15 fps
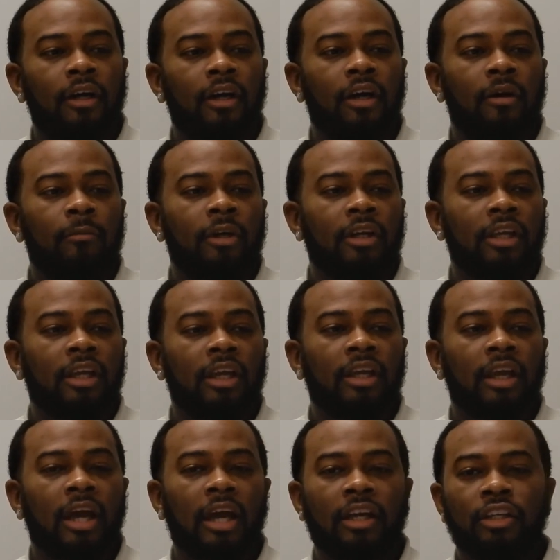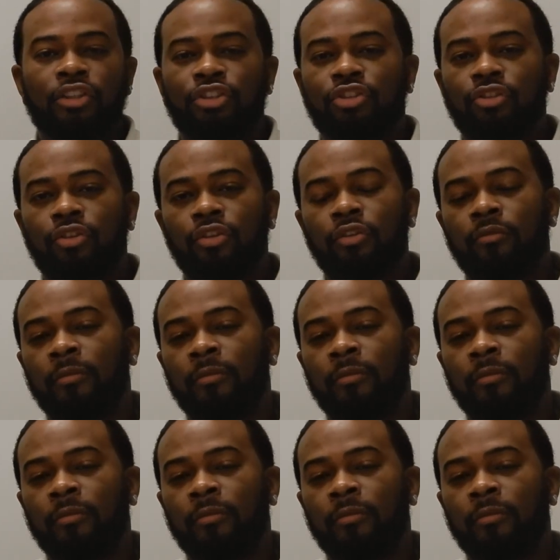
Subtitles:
Again, I can assure you